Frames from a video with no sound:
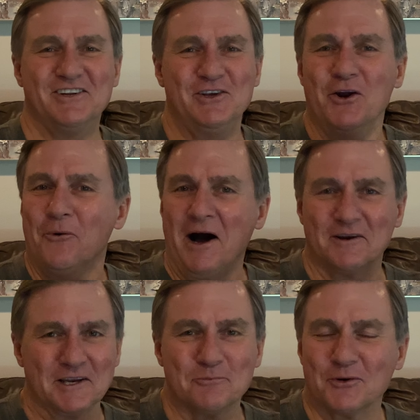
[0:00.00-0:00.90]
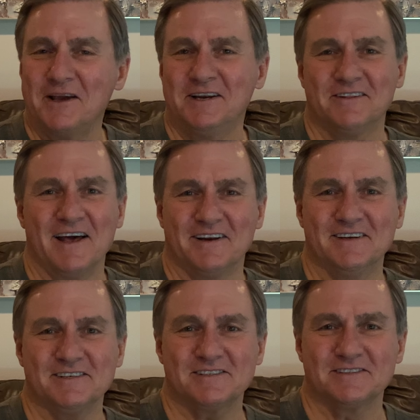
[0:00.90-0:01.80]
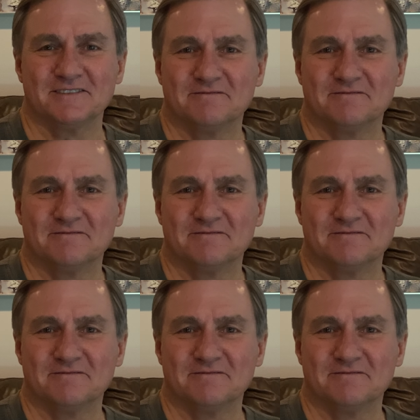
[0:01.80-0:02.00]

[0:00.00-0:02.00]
Do you know how liberating that is?